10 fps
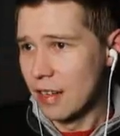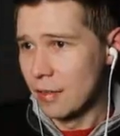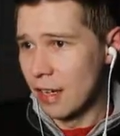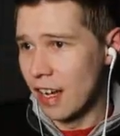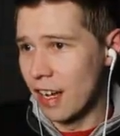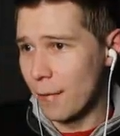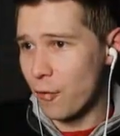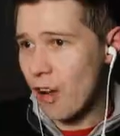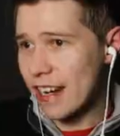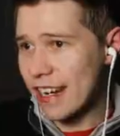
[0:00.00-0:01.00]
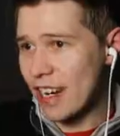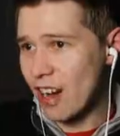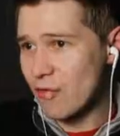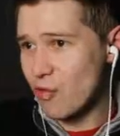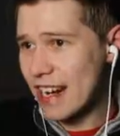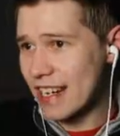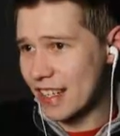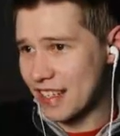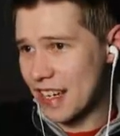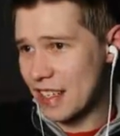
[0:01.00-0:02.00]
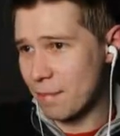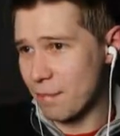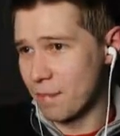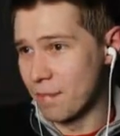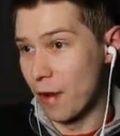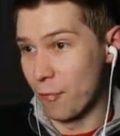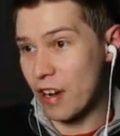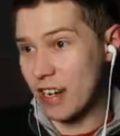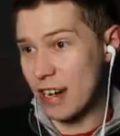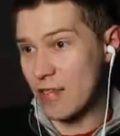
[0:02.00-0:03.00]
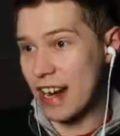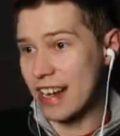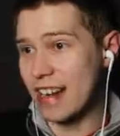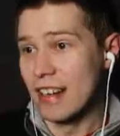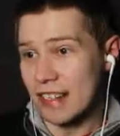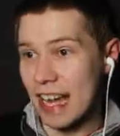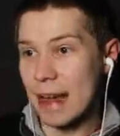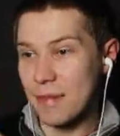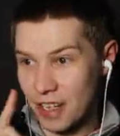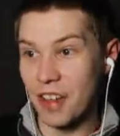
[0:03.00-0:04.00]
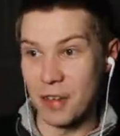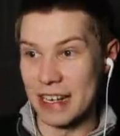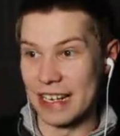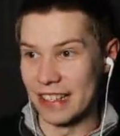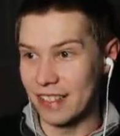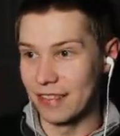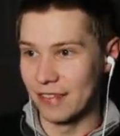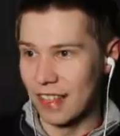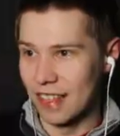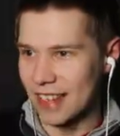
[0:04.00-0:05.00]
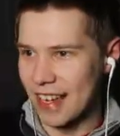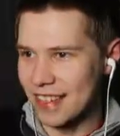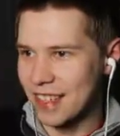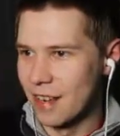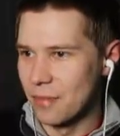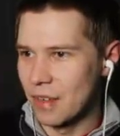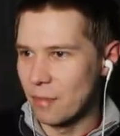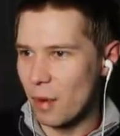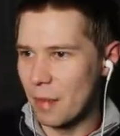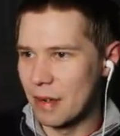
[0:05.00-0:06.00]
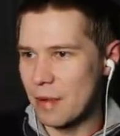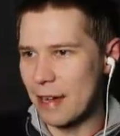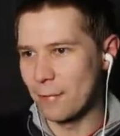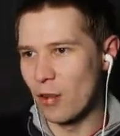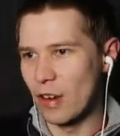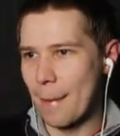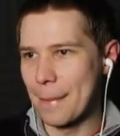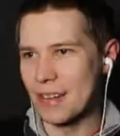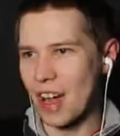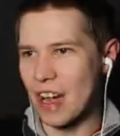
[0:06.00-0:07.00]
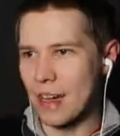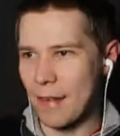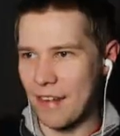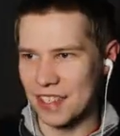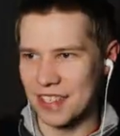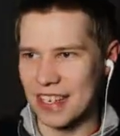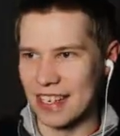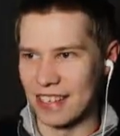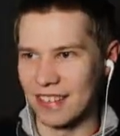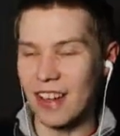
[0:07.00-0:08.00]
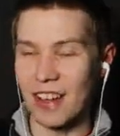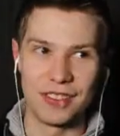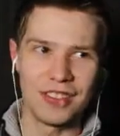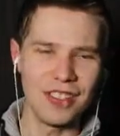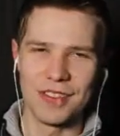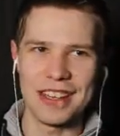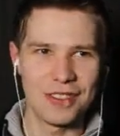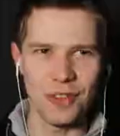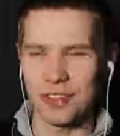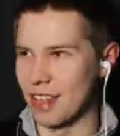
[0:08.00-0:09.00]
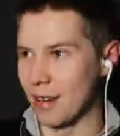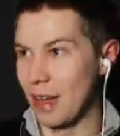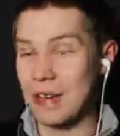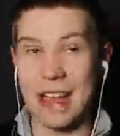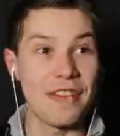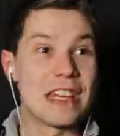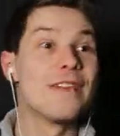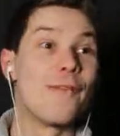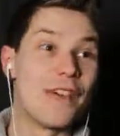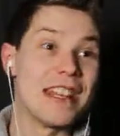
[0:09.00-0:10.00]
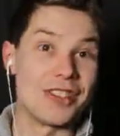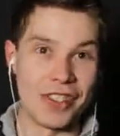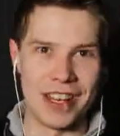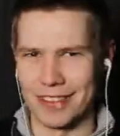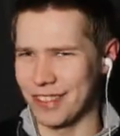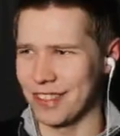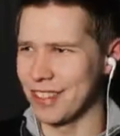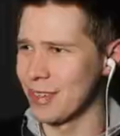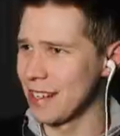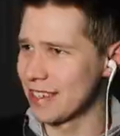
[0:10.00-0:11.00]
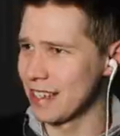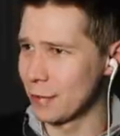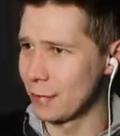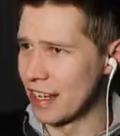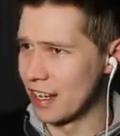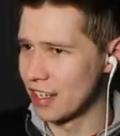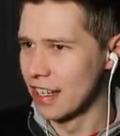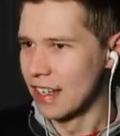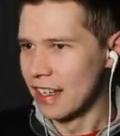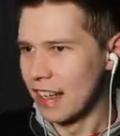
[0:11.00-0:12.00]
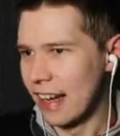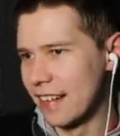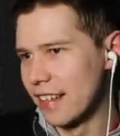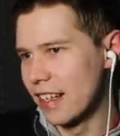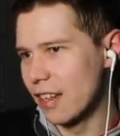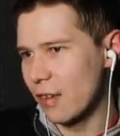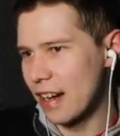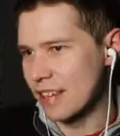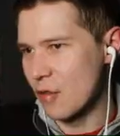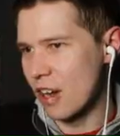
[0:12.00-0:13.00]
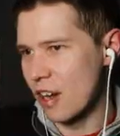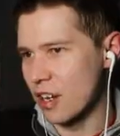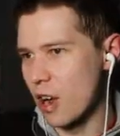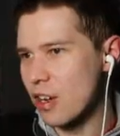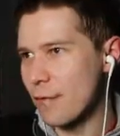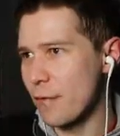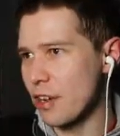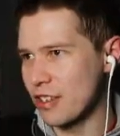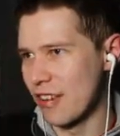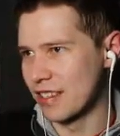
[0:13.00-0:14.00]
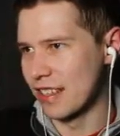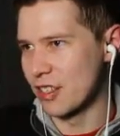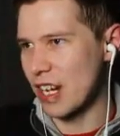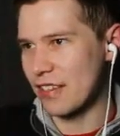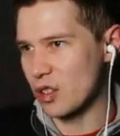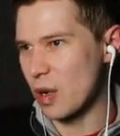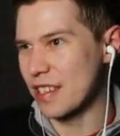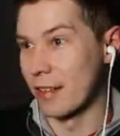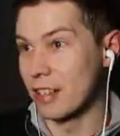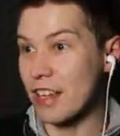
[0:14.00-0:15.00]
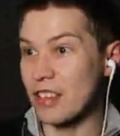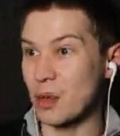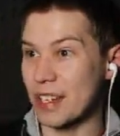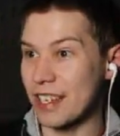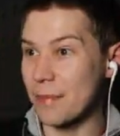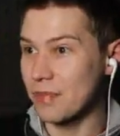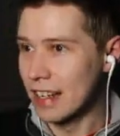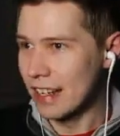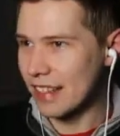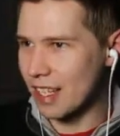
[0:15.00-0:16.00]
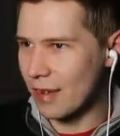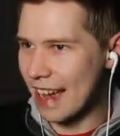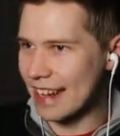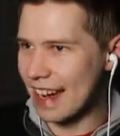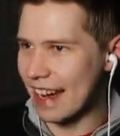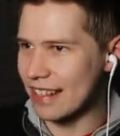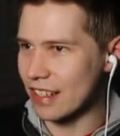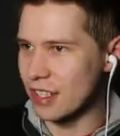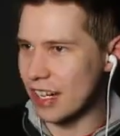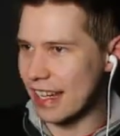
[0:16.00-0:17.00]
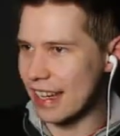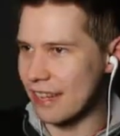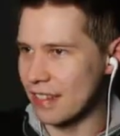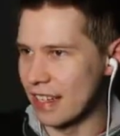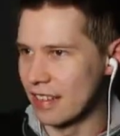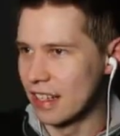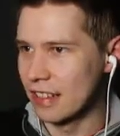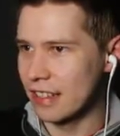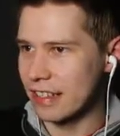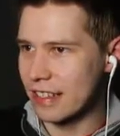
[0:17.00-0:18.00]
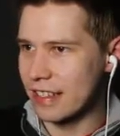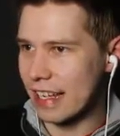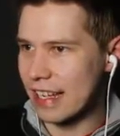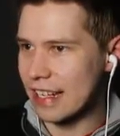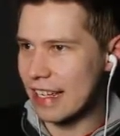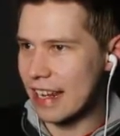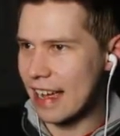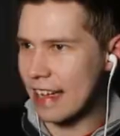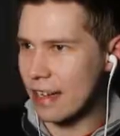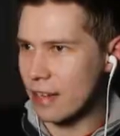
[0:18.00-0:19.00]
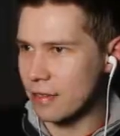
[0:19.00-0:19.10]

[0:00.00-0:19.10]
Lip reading: Friday Night Raider says, Friday Night Raider Games and Other Media says, probably the best Fallout build I have ever seen. Oh, dude, that's awesome. We haven't even finished yet. Just you wait till it's finished. And what else have we got? Ogan Fitzgerald says, check the Twitter. Check the Twitter. Let's go ahead and check it out then. Checking it out.